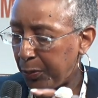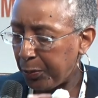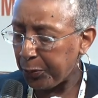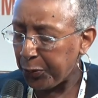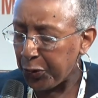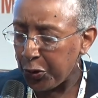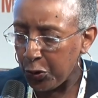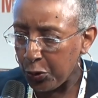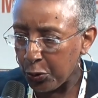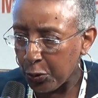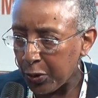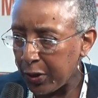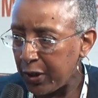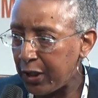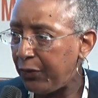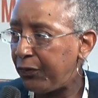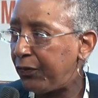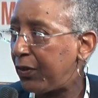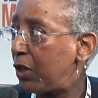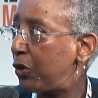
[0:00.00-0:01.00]
purely
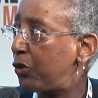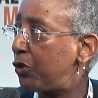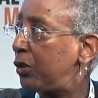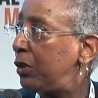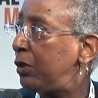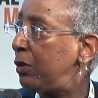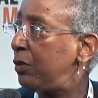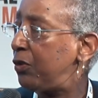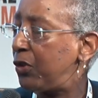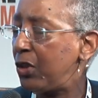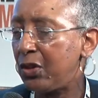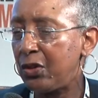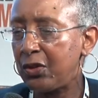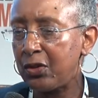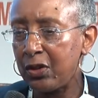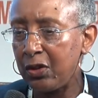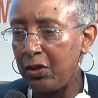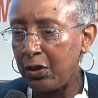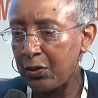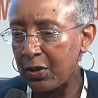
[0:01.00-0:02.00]
functional,
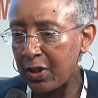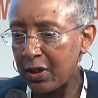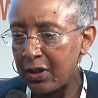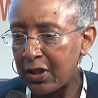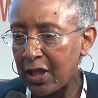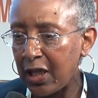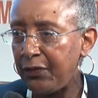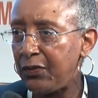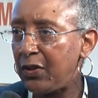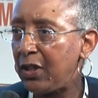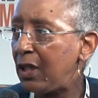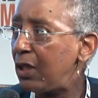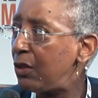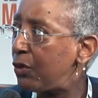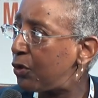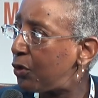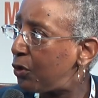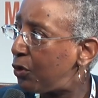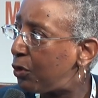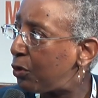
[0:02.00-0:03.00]
just, you know, the safety and
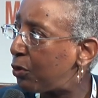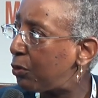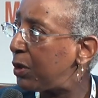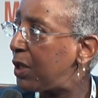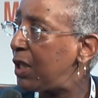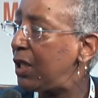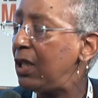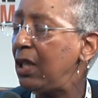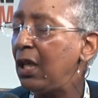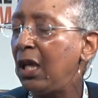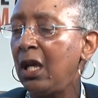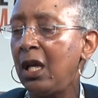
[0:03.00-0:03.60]
security